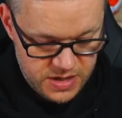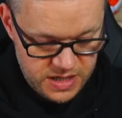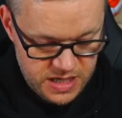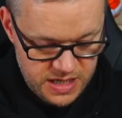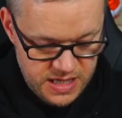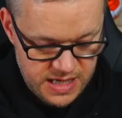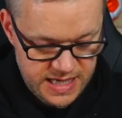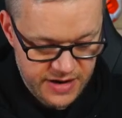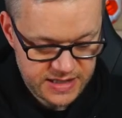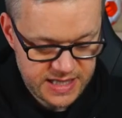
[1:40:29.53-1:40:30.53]
And, and
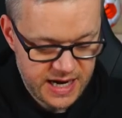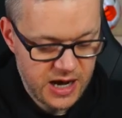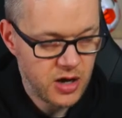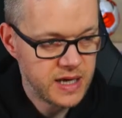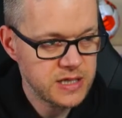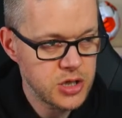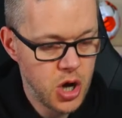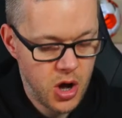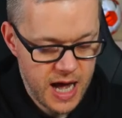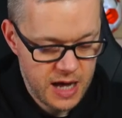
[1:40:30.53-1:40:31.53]
Erik ten Hag is
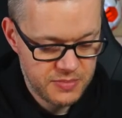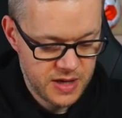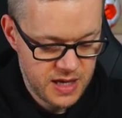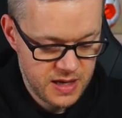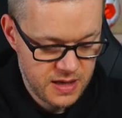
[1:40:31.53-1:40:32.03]
not happy.